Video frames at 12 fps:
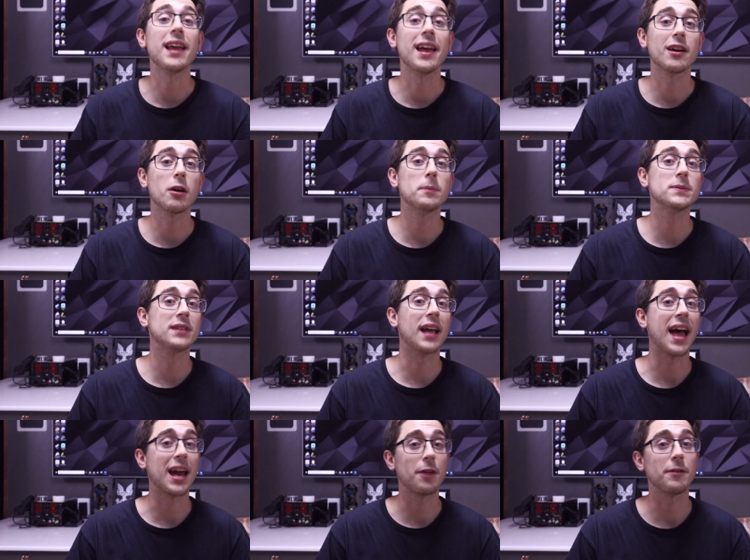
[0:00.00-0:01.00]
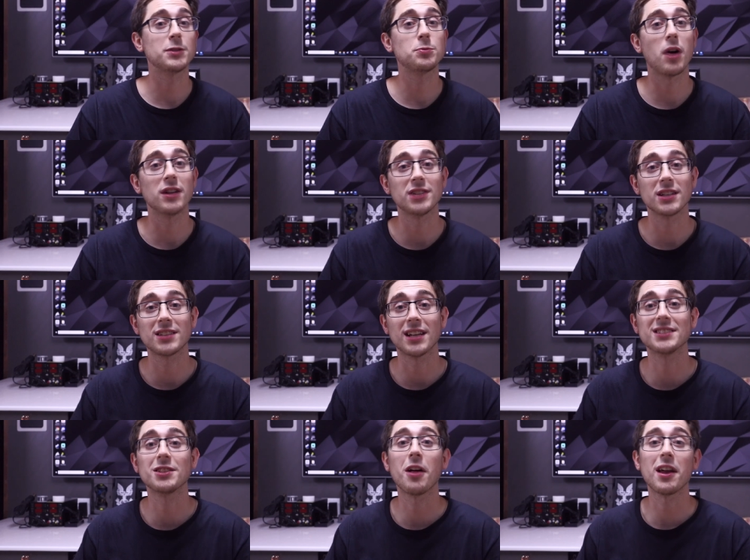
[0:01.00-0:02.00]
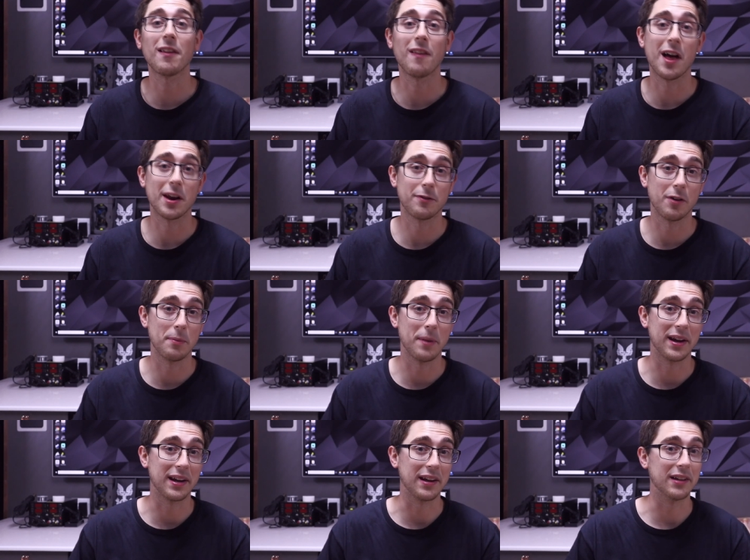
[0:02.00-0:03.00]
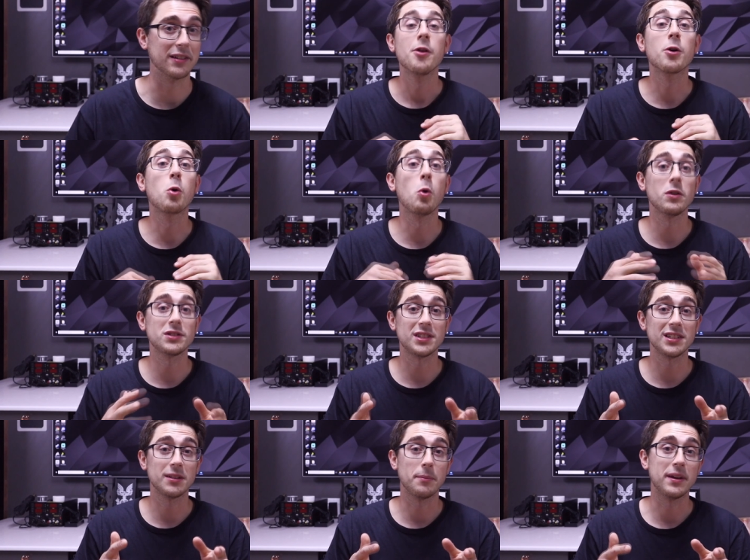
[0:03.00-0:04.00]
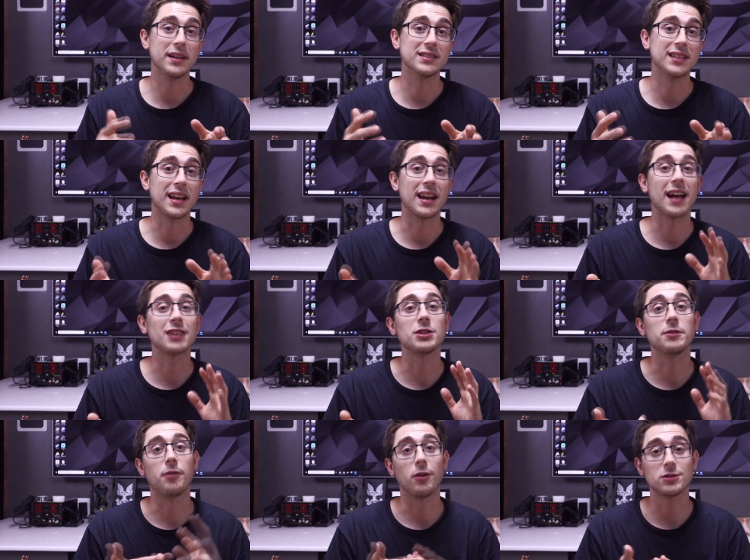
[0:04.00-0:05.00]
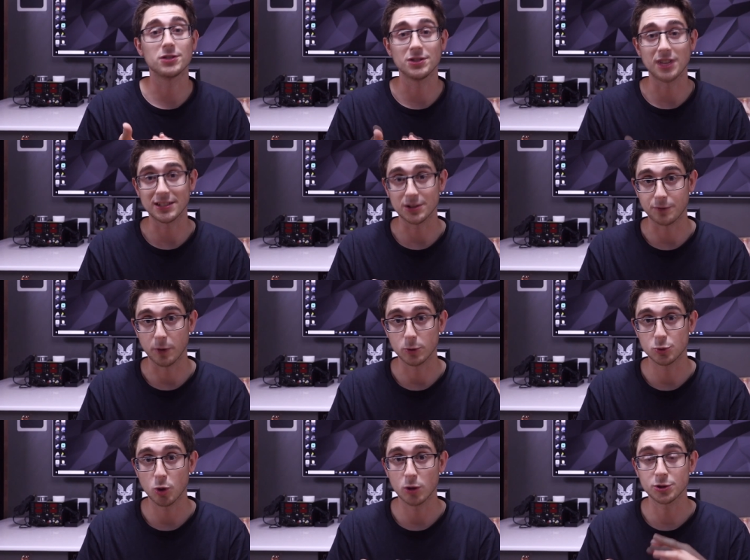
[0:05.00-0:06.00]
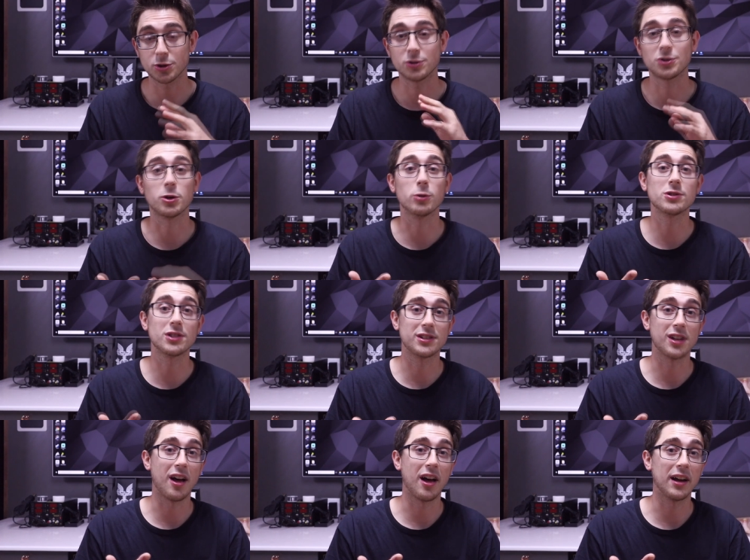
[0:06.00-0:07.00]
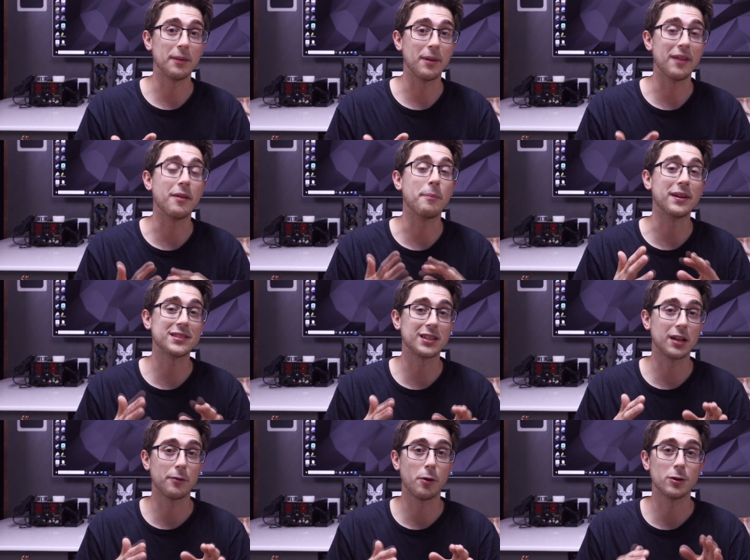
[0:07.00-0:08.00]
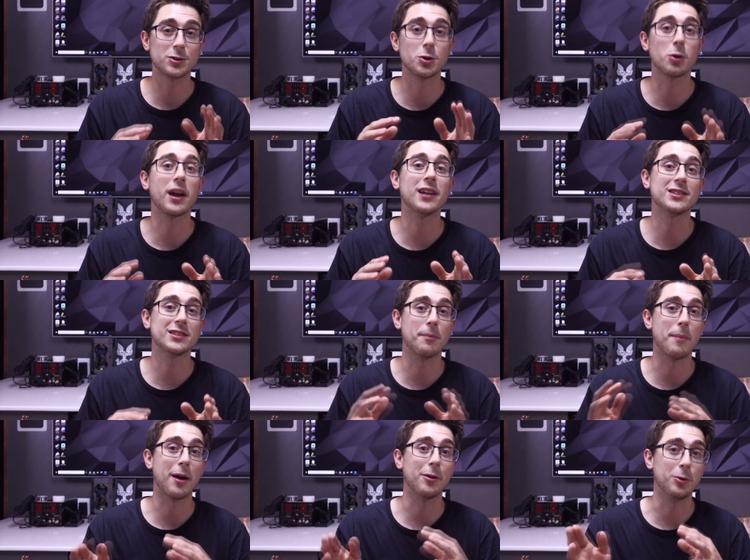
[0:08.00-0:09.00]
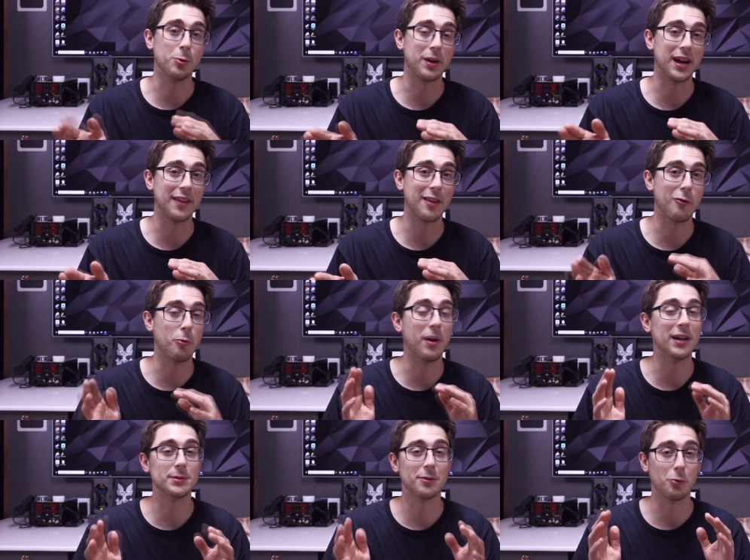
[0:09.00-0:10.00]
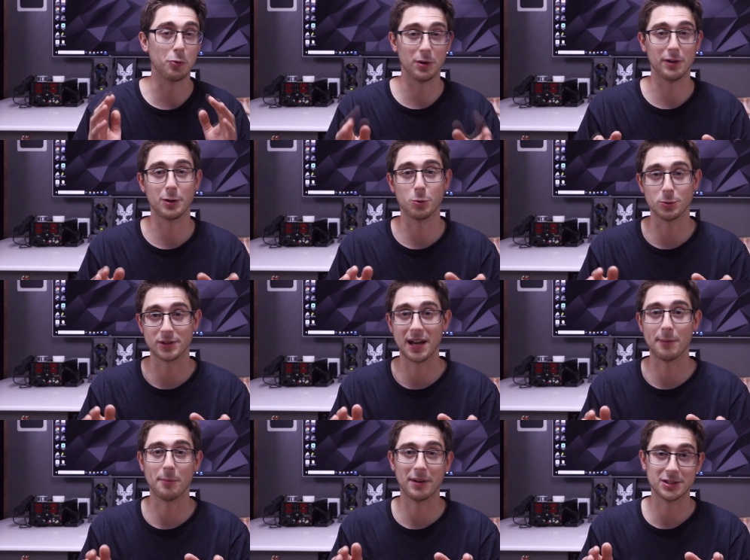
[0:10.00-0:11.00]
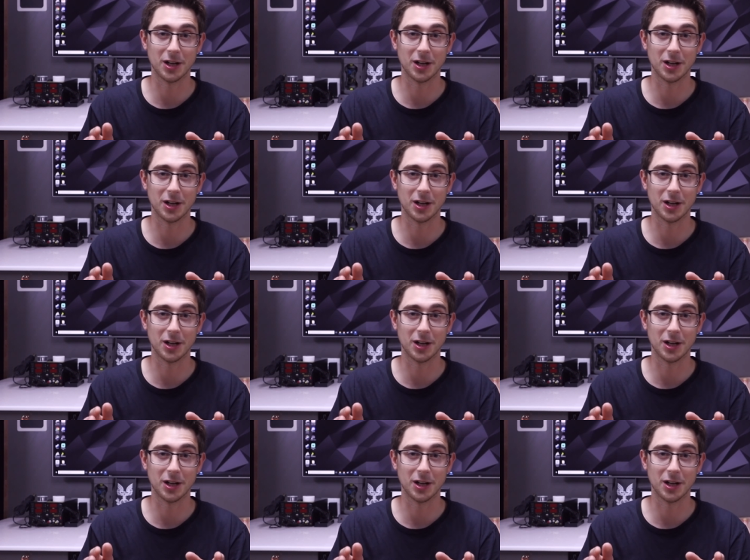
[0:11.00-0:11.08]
hiccups as I had on this project, I still had a lot of fun making it. The coolest thing to me is that it actually functions as a phone charger, shows the time, and the best thing of all, showcases the Mountain Dew can that reminds me of a really cool time in my